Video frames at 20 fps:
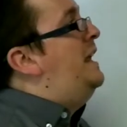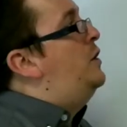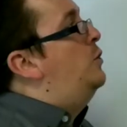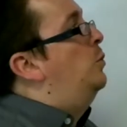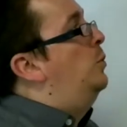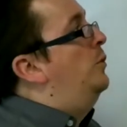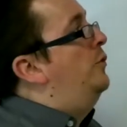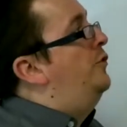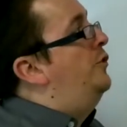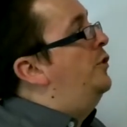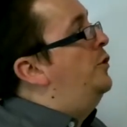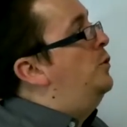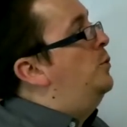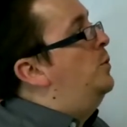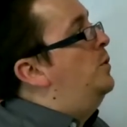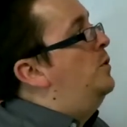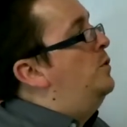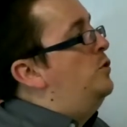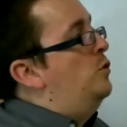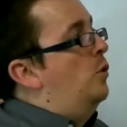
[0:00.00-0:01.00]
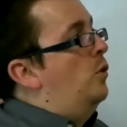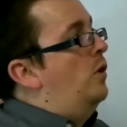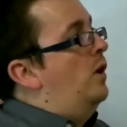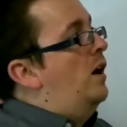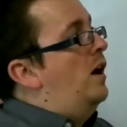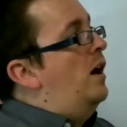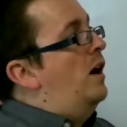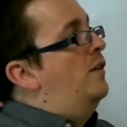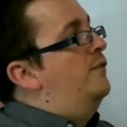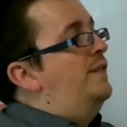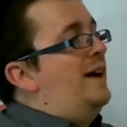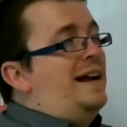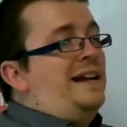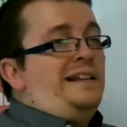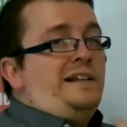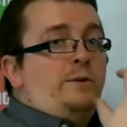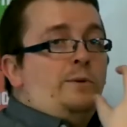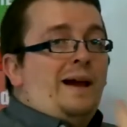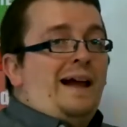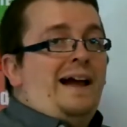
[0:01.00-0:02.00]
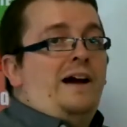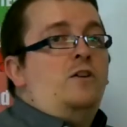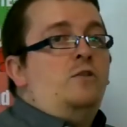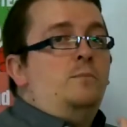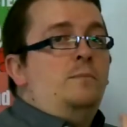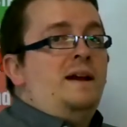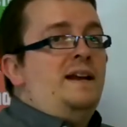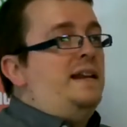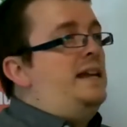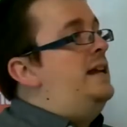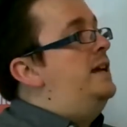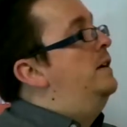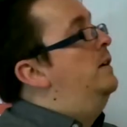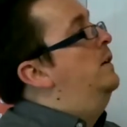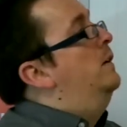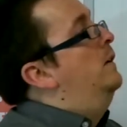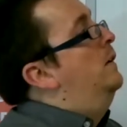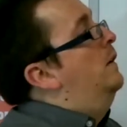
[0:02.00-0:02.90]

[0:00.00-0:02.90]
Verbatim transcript: equal to your R value, how many